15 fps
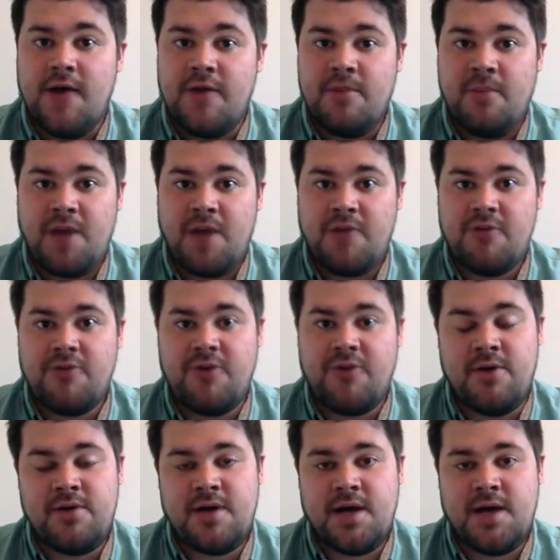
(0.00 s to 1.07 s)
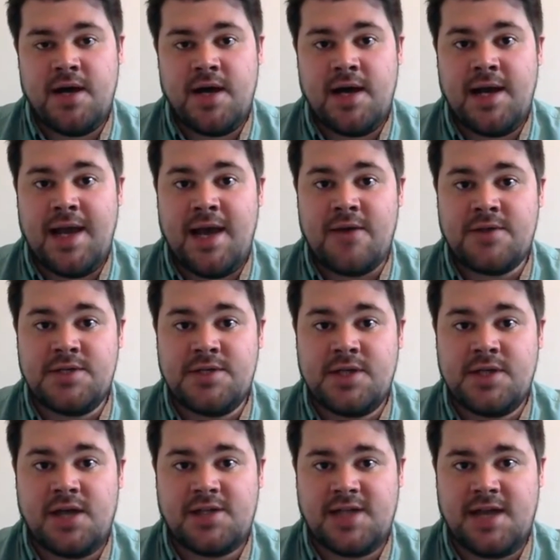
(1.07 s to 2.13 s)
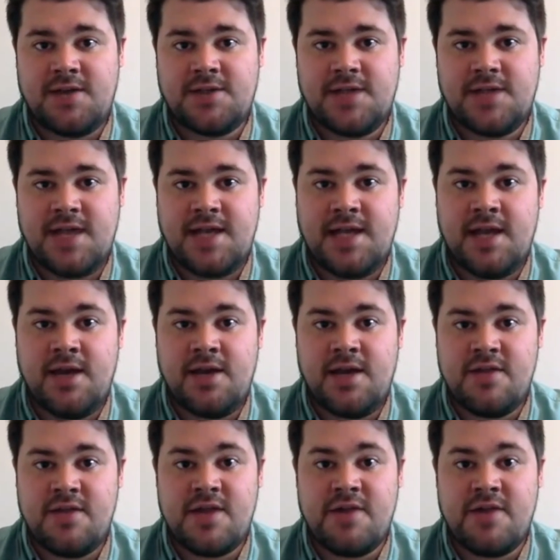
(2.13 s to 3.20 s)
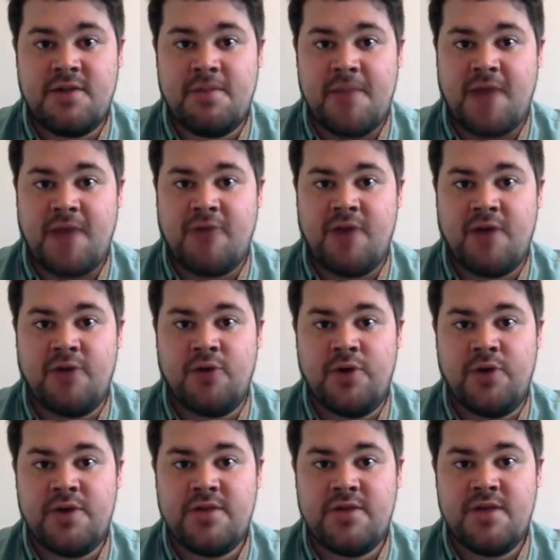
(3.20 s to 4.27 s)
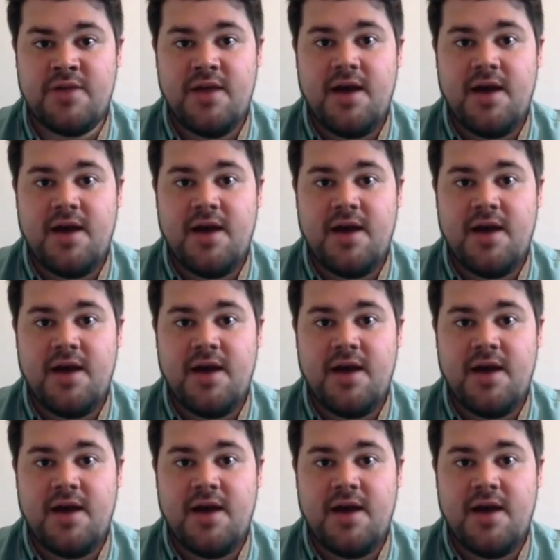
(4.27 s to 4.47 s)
The microphone allows you to cut out any unnecessary background noise